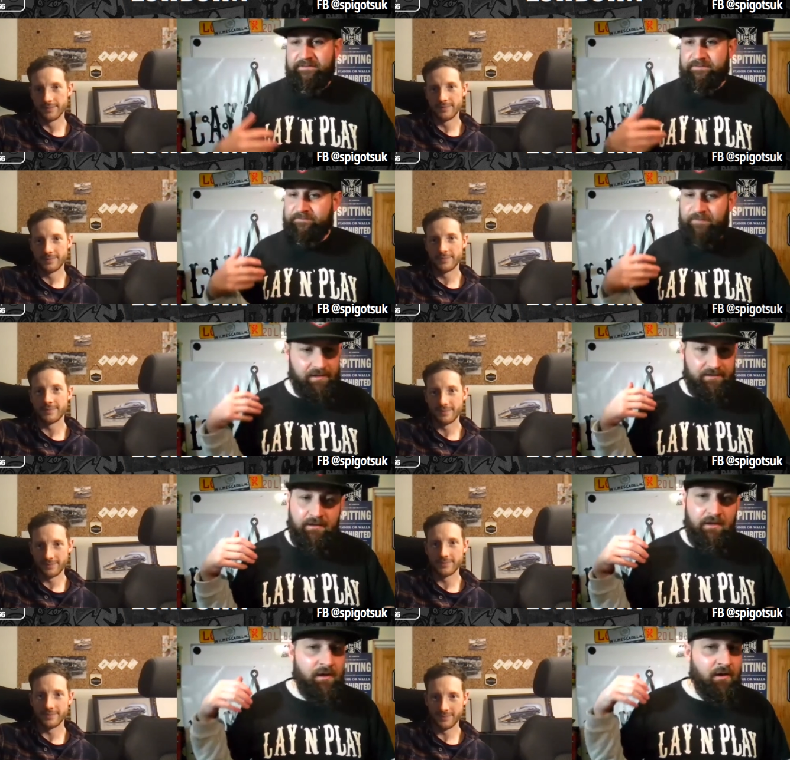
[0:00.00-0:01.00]
Speaker 1: He's fucking
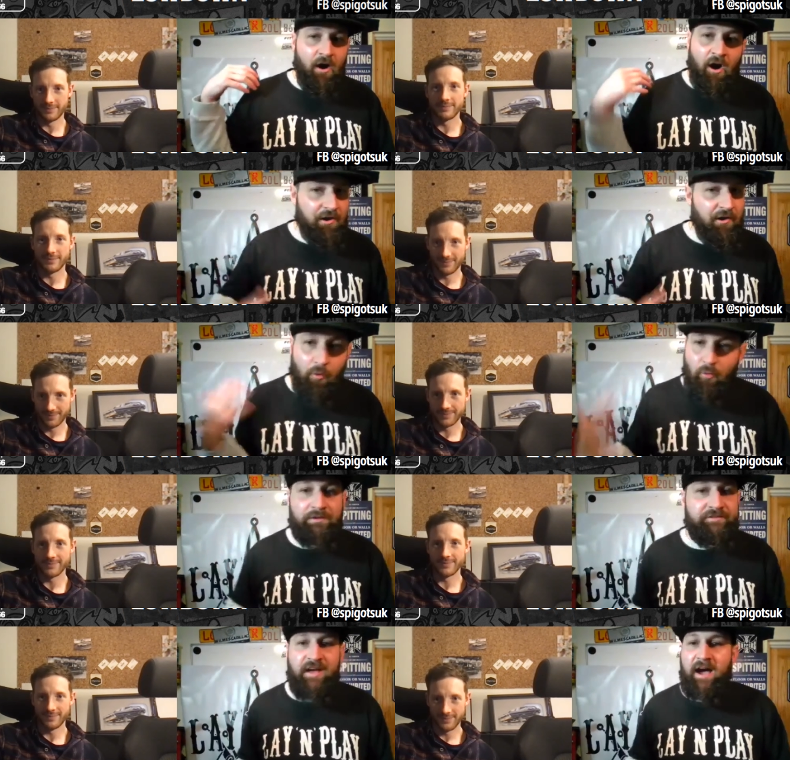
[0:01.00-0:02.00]
on it all
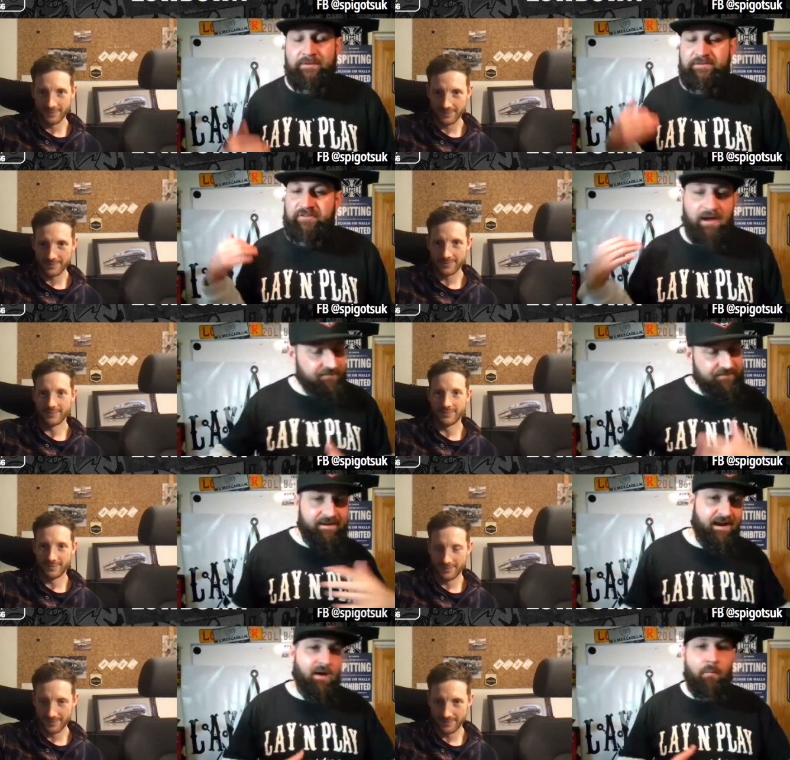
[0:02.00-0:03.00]
the time. He's trying to
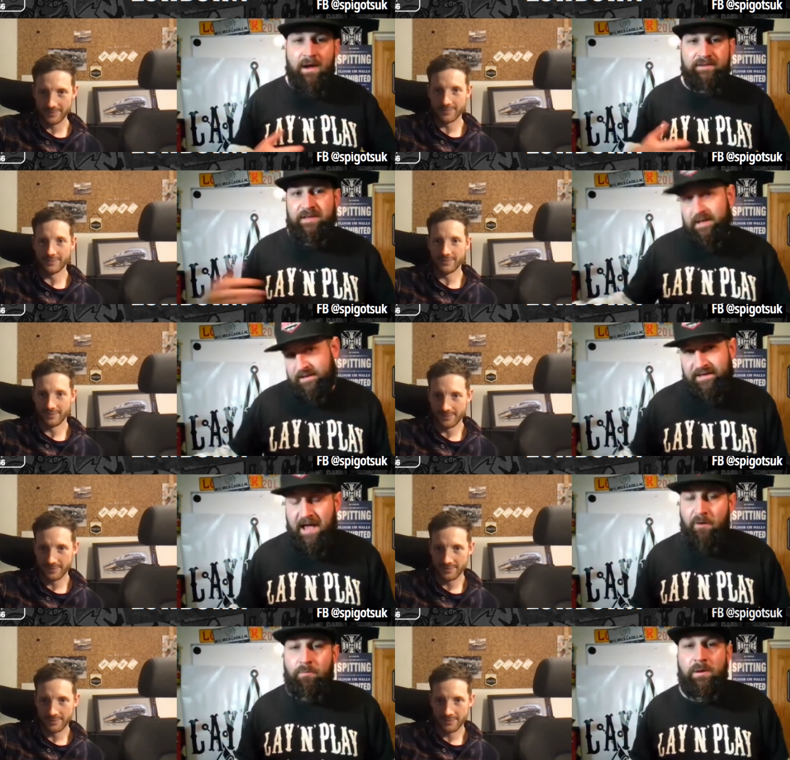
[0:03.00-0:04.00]
figure out ways that he can
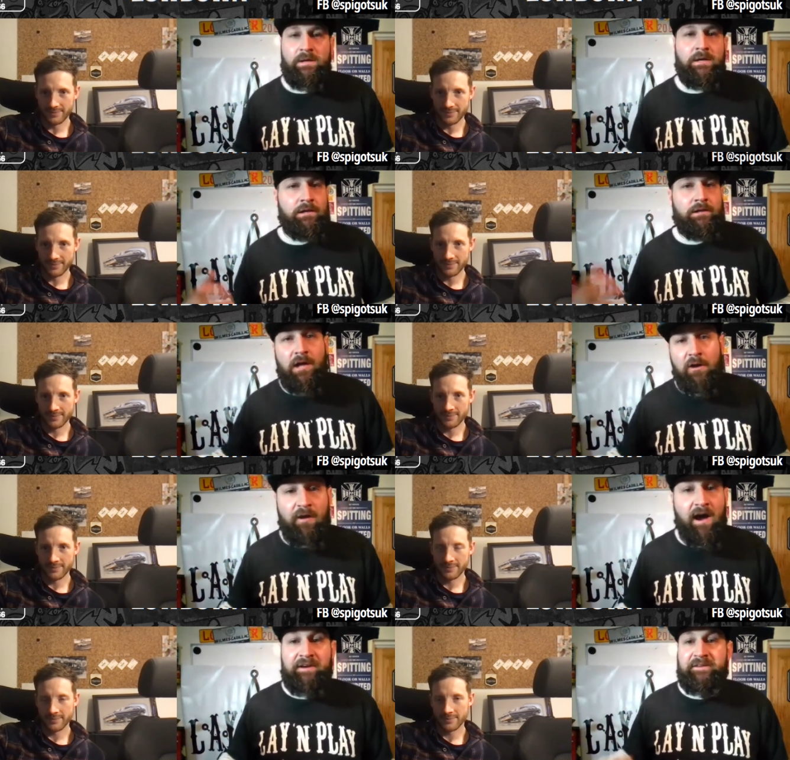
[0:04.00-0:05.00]
help low
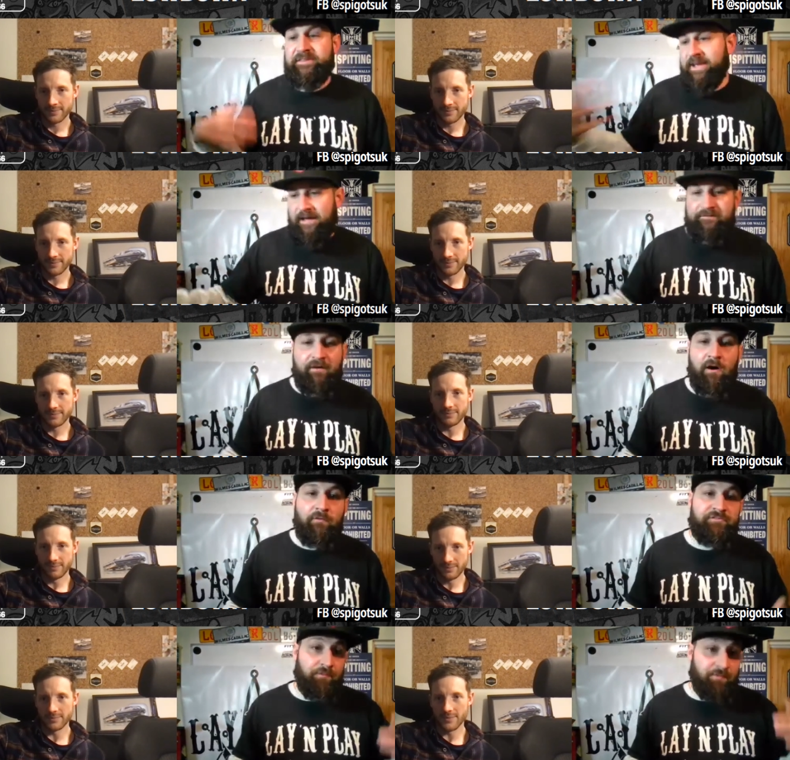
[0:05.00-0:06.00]
riding to get
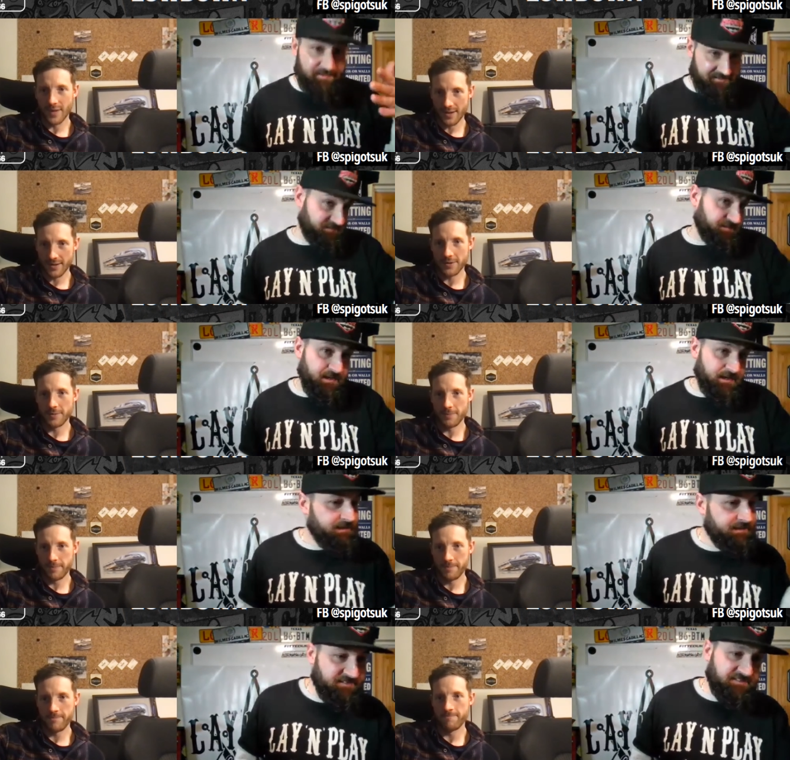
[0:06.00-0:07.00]
involved. So this is
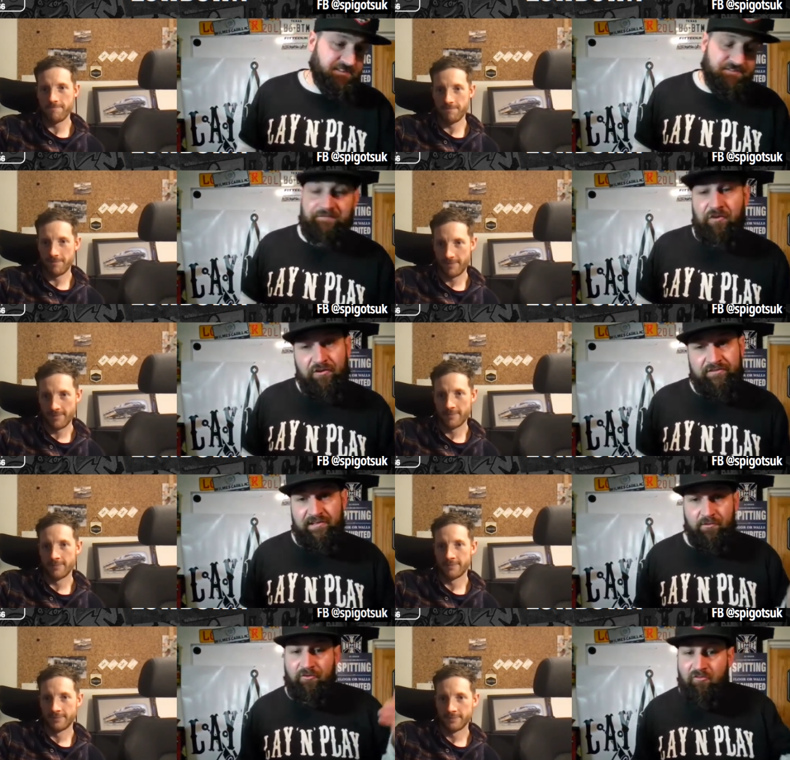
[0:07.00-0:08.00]
his first
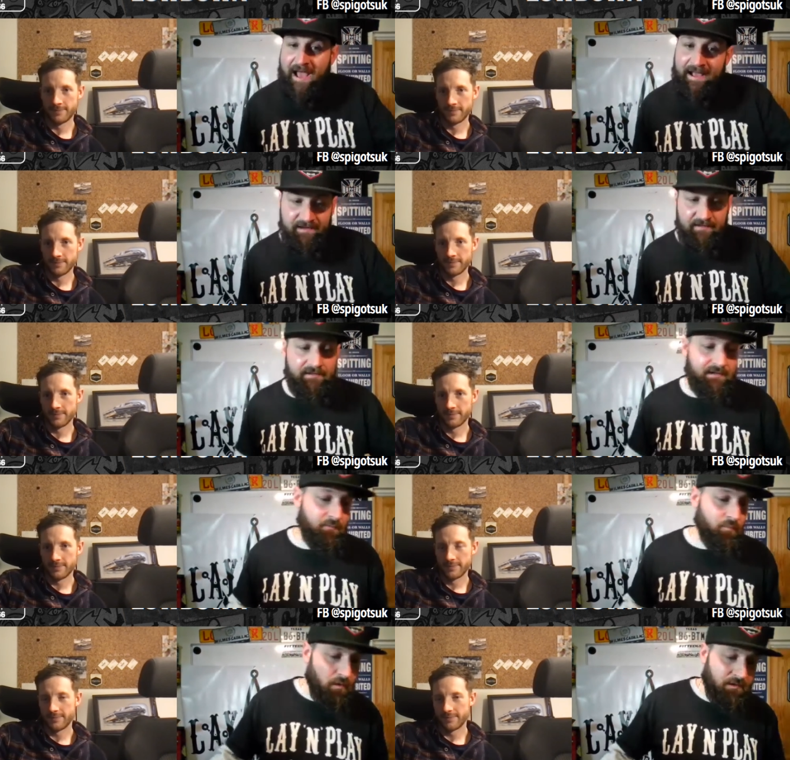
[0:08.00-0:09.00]
little crack at
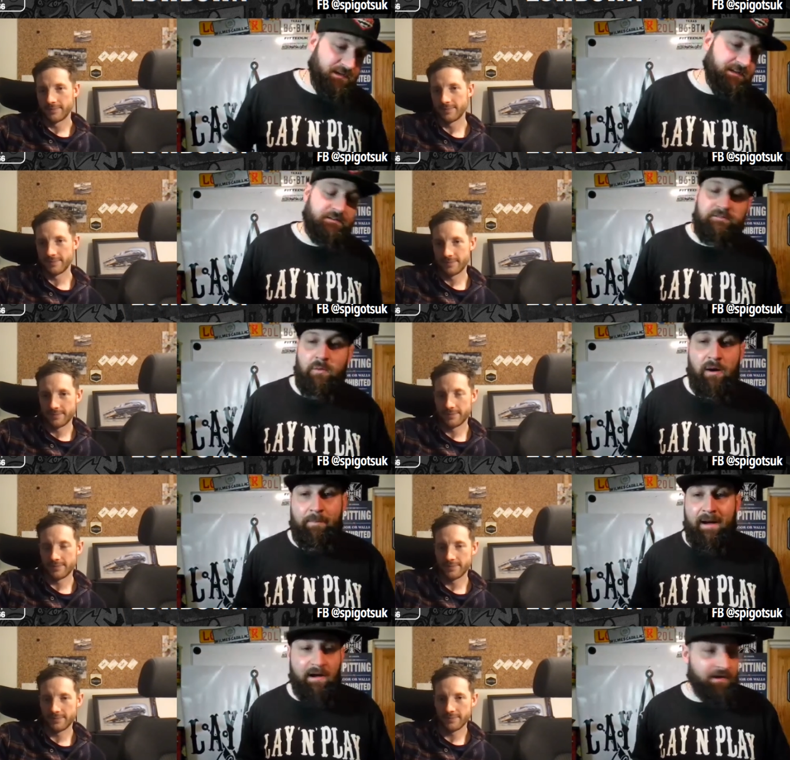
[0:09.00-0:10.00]
what can he do to help
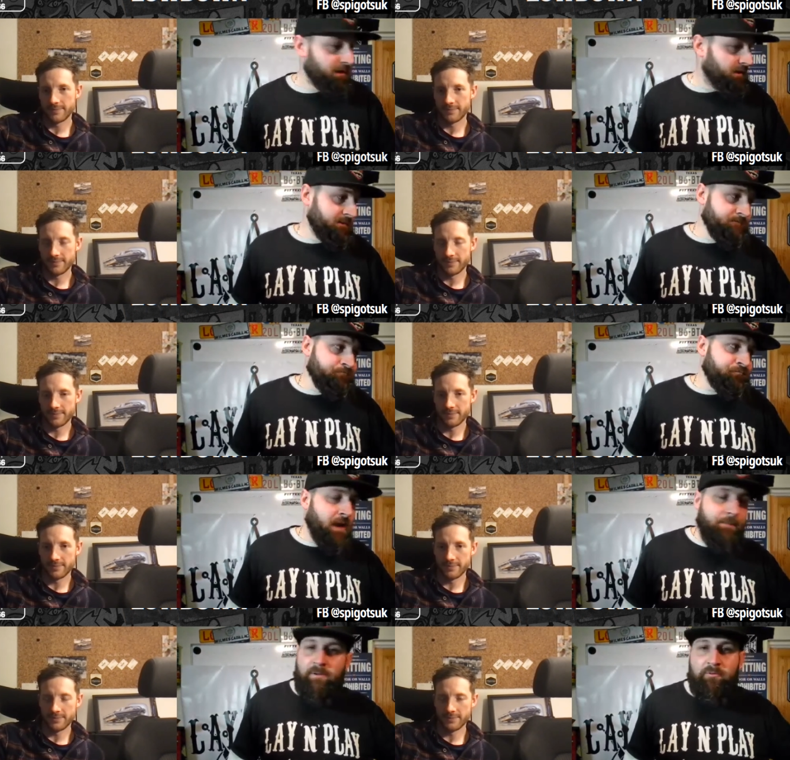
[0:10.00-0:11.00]
out. And I
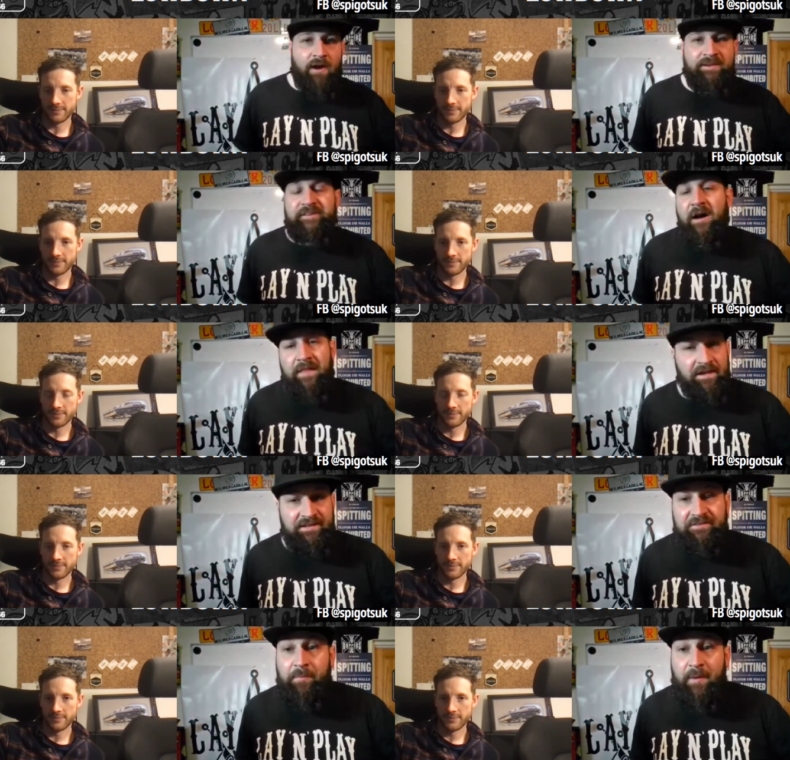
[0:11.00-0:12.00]
built Gray's car that
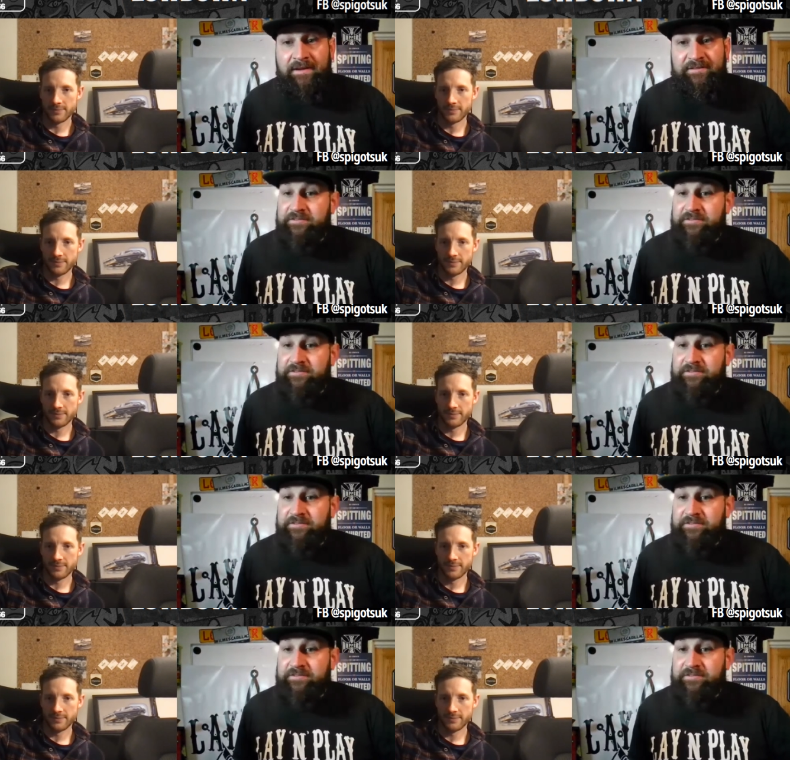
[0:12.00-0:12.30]
needed spacers.